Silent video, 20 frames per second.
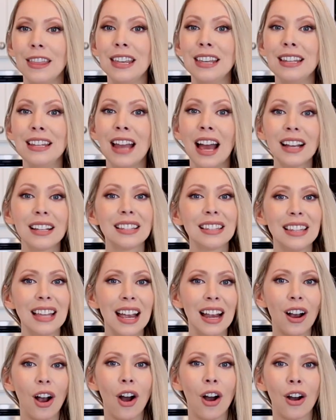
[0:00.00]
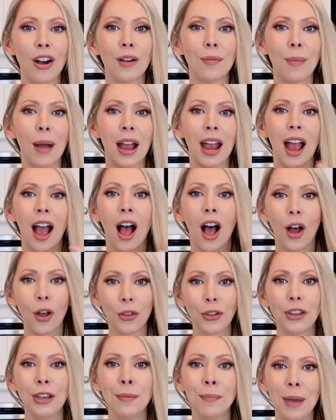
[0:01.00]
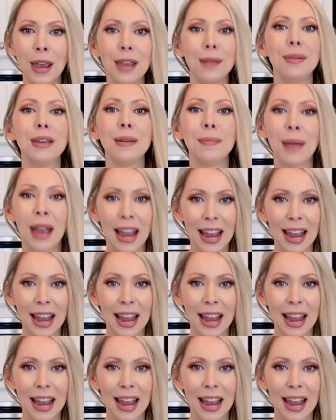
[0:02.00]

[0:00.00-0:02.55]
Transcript: The next thing are my healthy baby